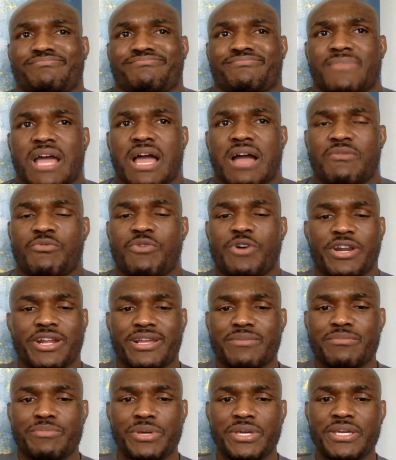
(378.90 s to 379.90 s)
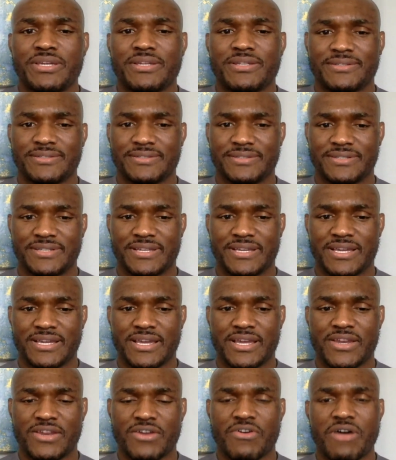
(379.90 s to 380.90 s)
I want to compete.
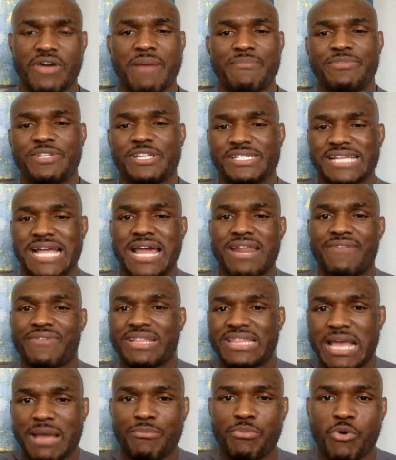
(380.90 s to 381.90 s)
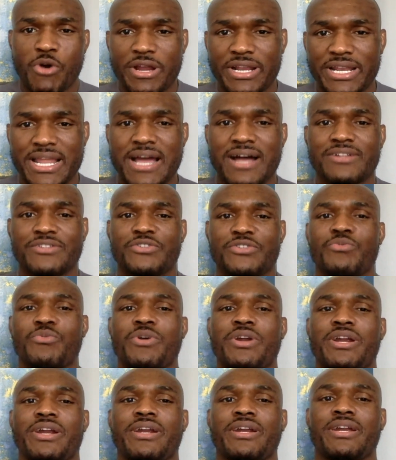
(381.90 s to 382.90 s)
I'm just kind of at that point now to
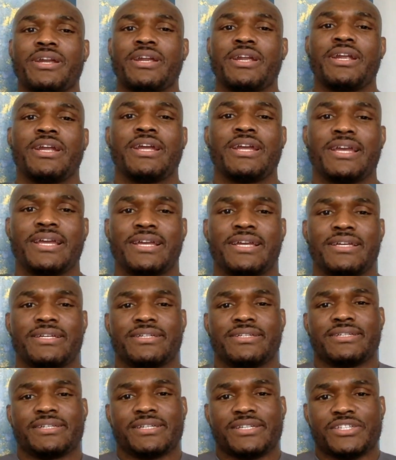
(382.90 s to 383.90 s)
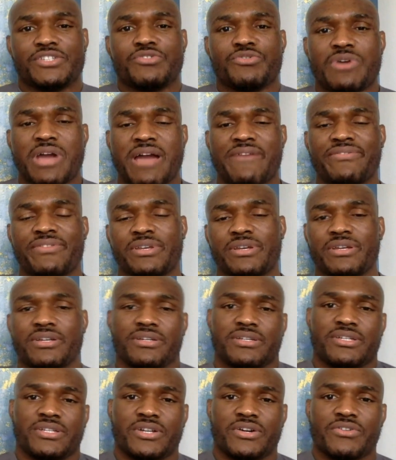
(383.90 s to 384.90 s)
where you have to,
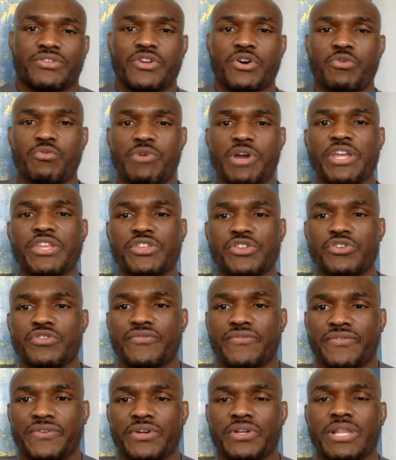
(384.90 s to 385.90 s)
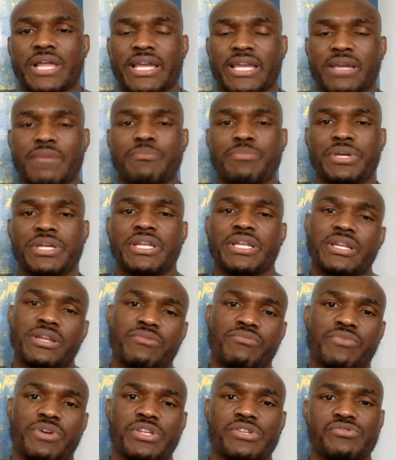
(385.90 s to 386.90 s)
know when you feel like competing
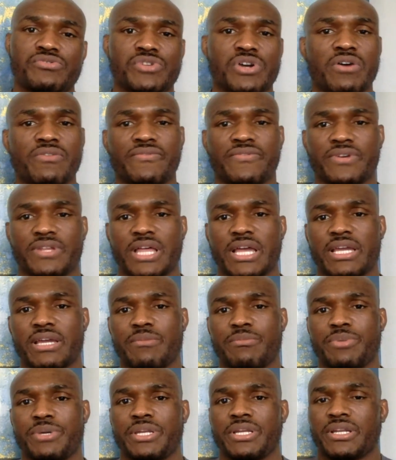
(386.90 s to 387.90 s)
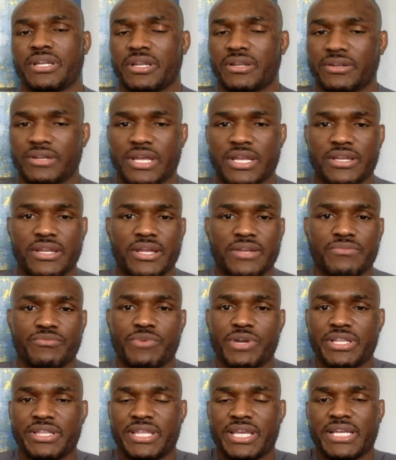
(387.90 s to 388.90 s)
and when you don't feel like competing, and
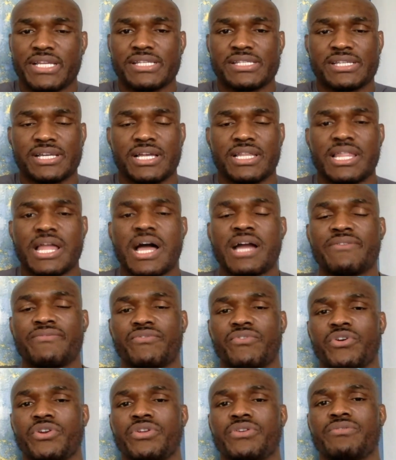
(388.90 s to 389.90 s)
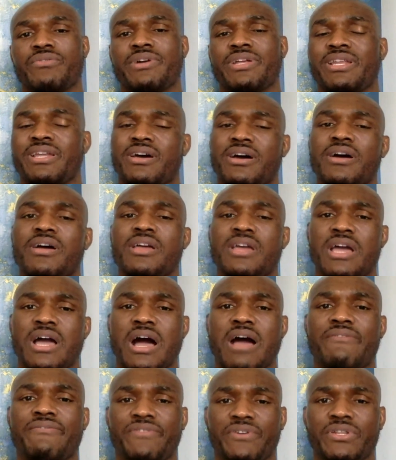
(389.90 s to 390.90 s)
when things align for you. And
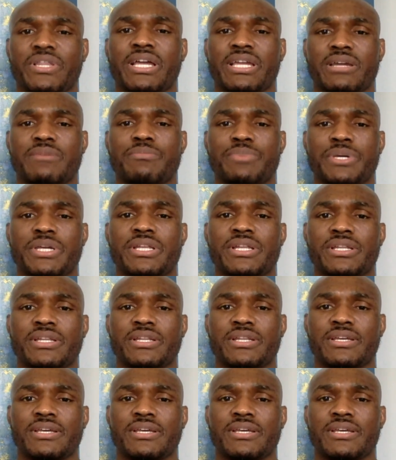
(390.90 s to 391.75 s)
I feel like competing.